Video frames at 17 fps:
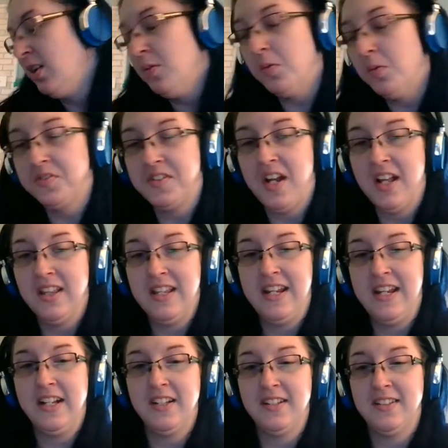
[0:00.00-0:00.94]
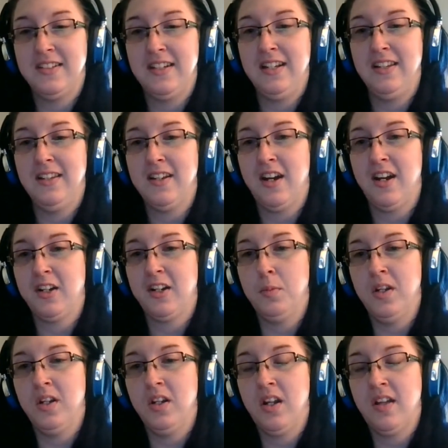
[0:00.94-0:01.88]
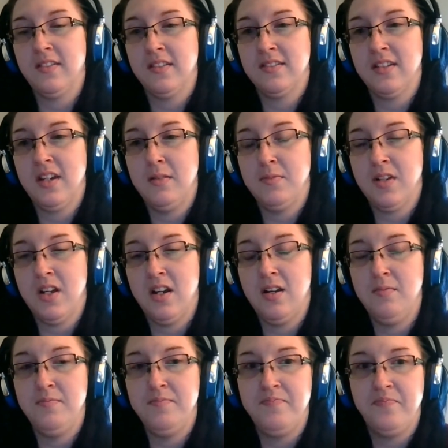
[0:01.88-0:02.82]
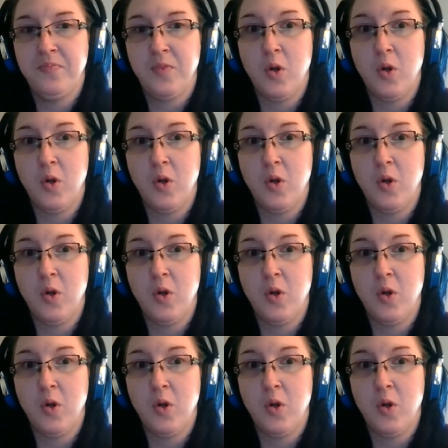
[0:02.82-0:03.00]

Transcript: was not letting us see the document at the same time